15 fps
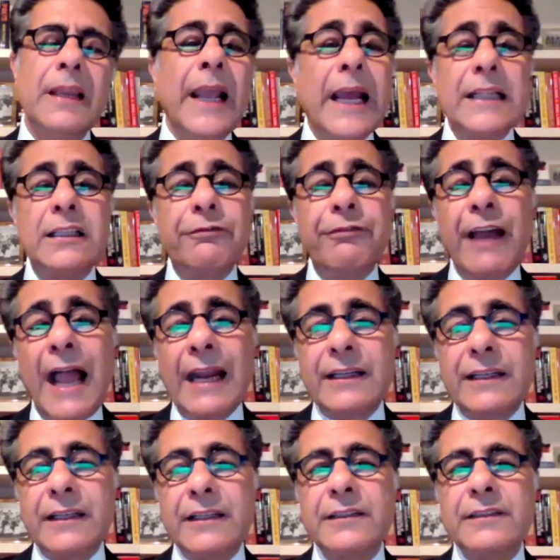And the fact
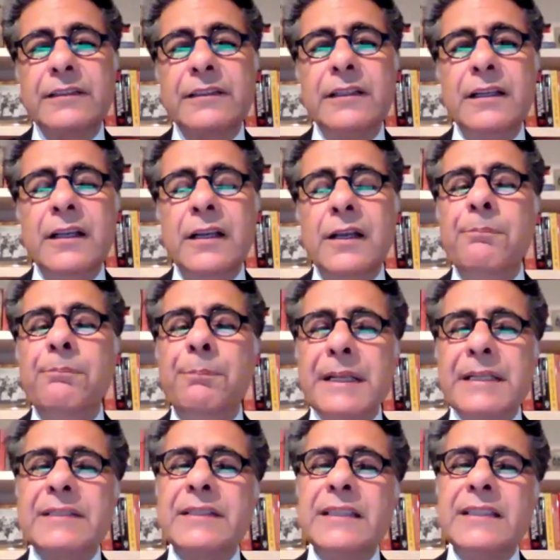is,
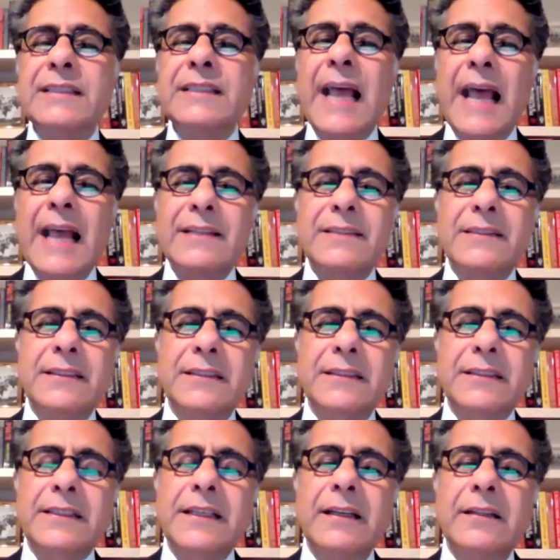business has the
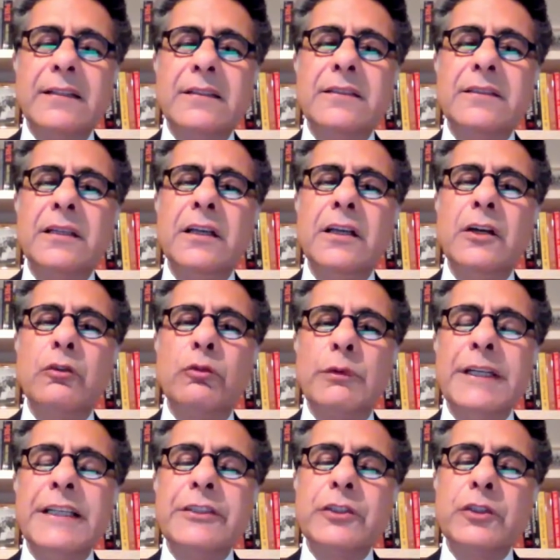skills,
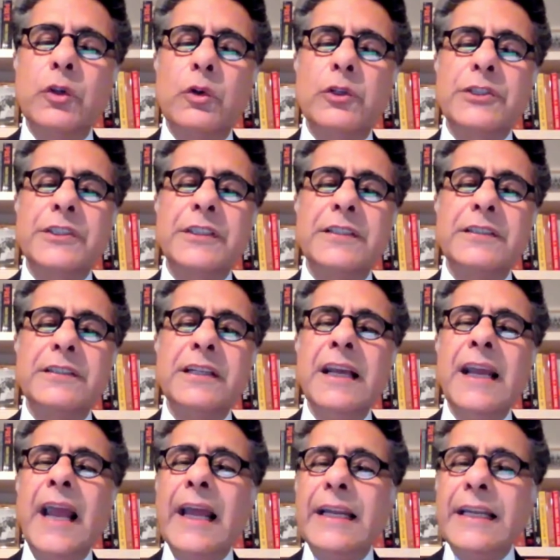resources,
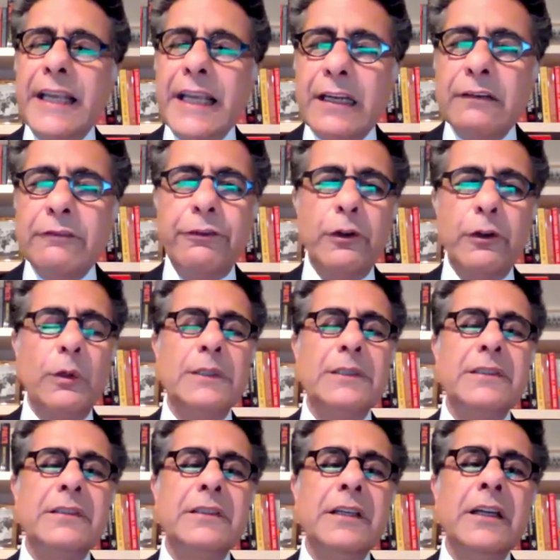and
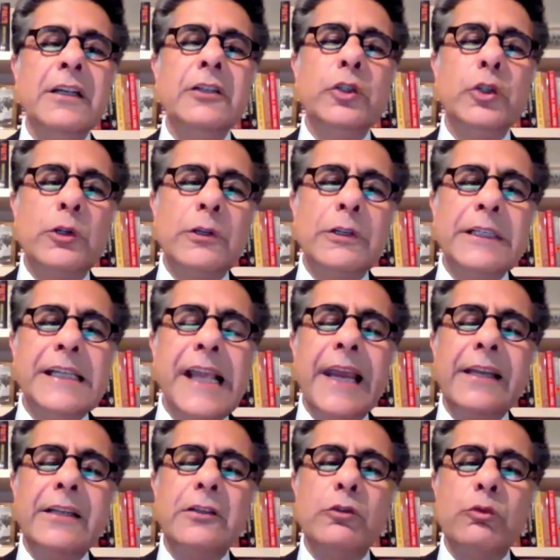influence to
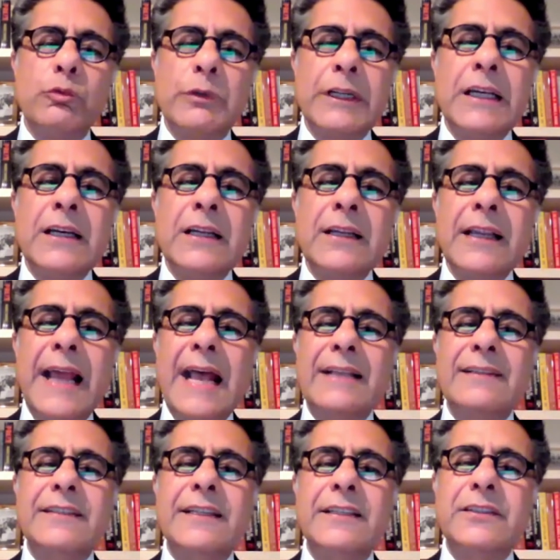create real
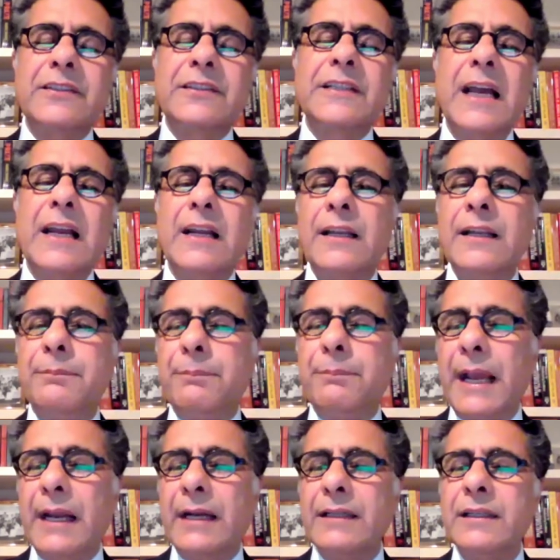lasting societal
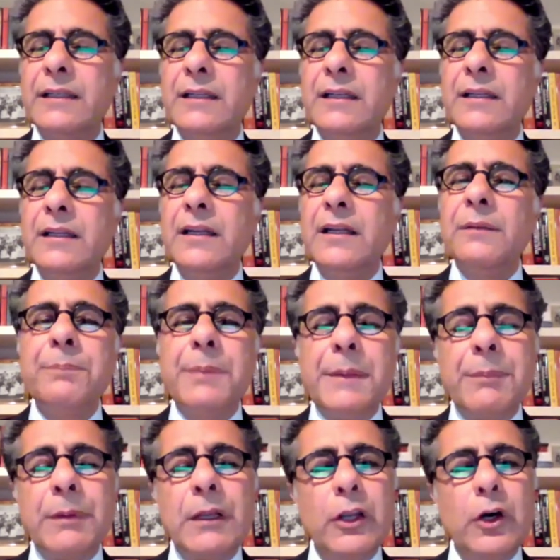impact.
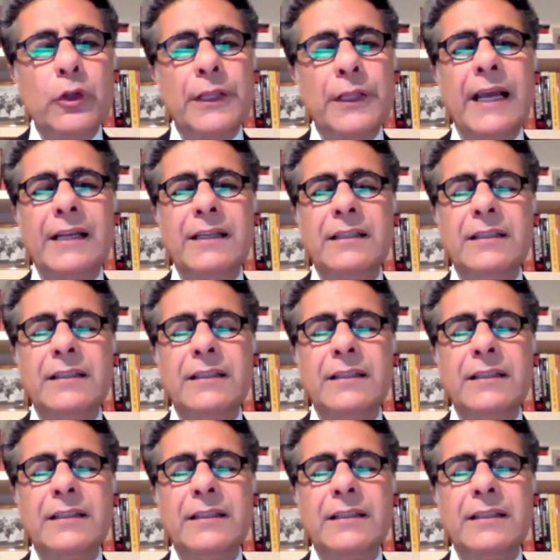People know that.